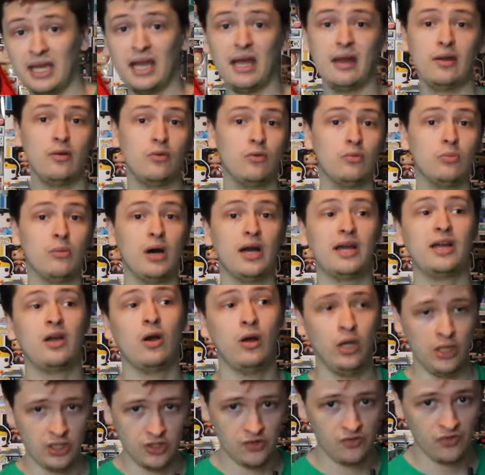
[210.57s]
and all my
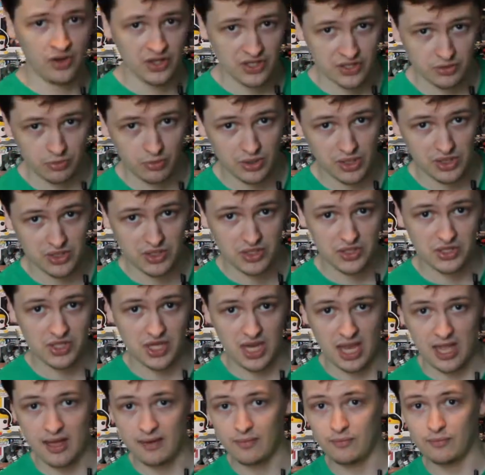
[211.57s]
college friends wanted to see
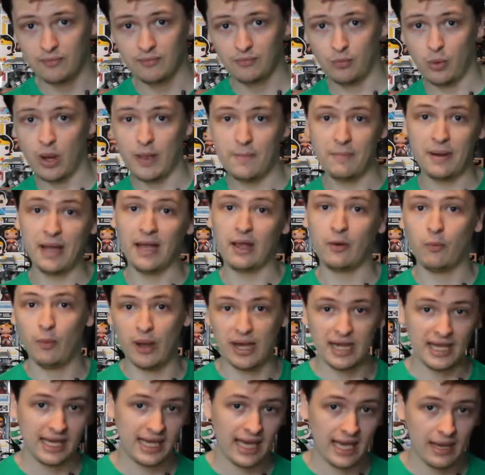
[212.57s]
it, way back
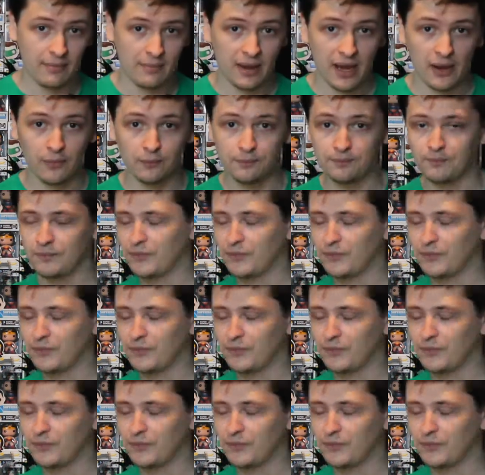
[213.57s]
when it came out.